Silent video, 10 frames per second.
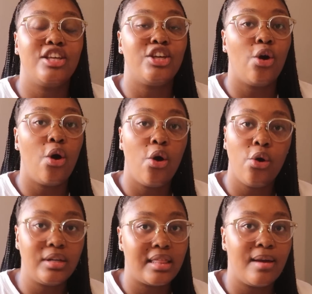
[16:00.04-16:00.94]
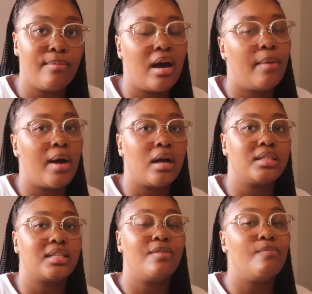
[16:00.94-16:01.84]
he owed them
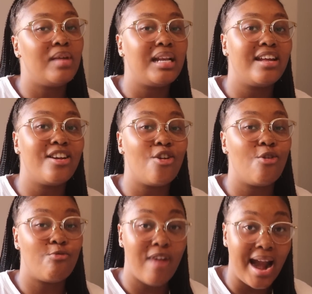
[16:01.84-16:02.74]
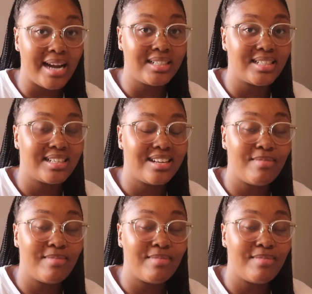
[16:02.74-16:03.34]
about a million rand,